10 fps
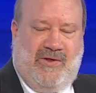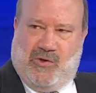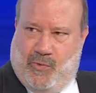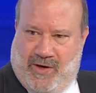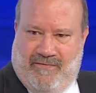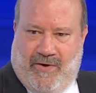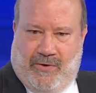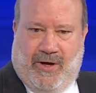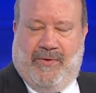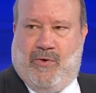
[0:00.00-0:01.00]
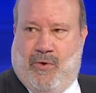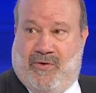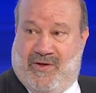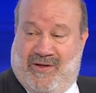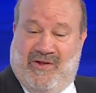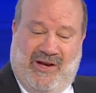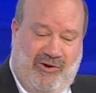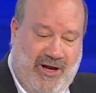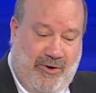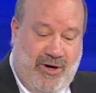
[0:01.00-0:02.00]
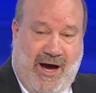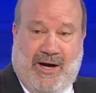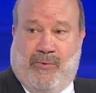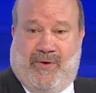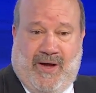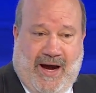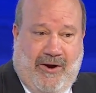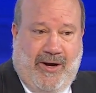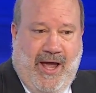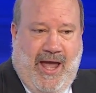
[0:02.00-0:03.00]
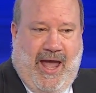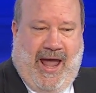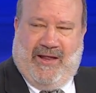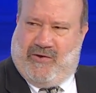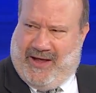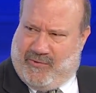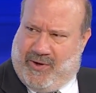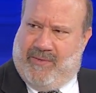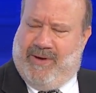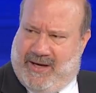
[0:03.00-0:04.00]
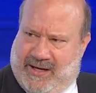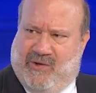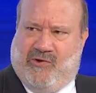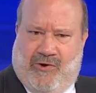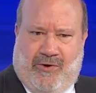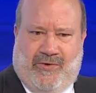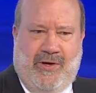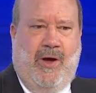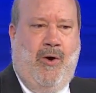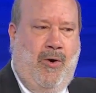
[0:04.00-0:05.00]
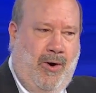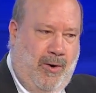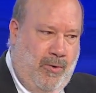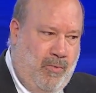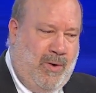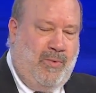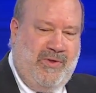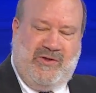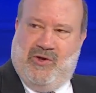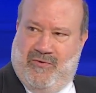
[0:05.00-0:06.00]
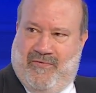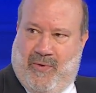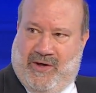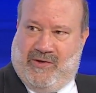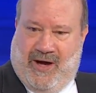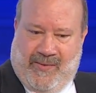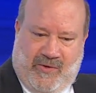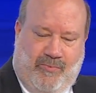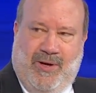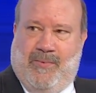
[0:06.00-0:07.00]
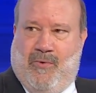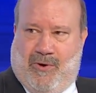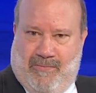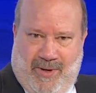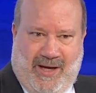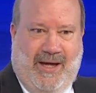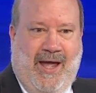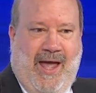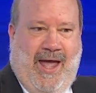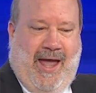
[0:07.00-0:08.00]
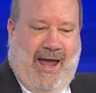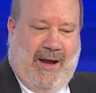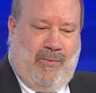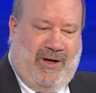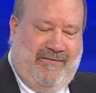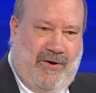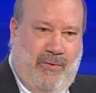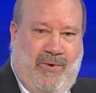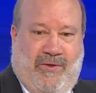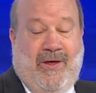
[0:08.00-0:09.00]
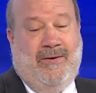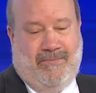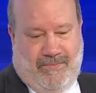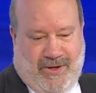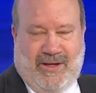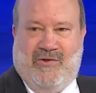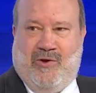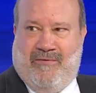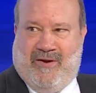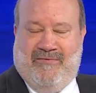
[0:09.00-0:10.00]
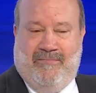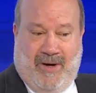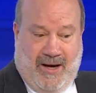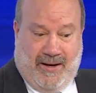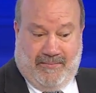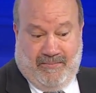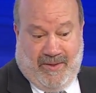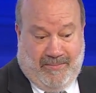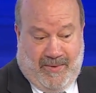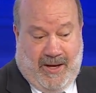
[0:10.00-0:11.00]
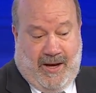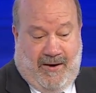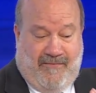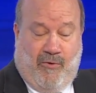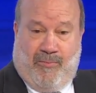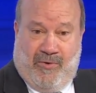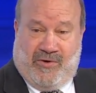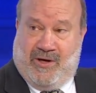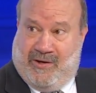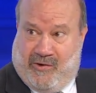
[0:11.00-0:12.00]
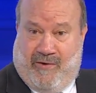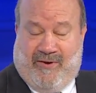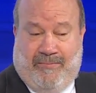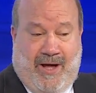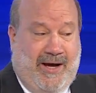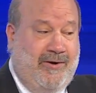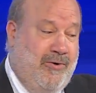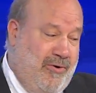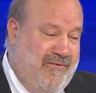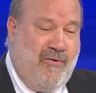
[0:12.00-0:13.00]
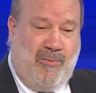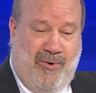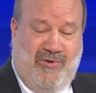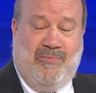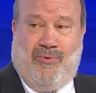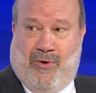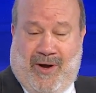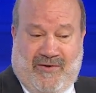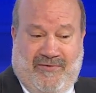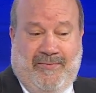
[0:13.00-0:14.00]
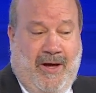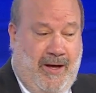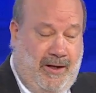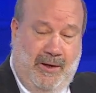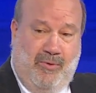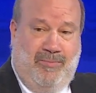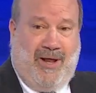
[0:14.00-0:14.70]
the swing vote on the court since Sandra Day O'Connor retired, and so that's one of the big concerns. What will this new voice on the Supreme Court be, and will he vote with the conservative, uh, the four-person conservative bloc or the four-person progressive liberal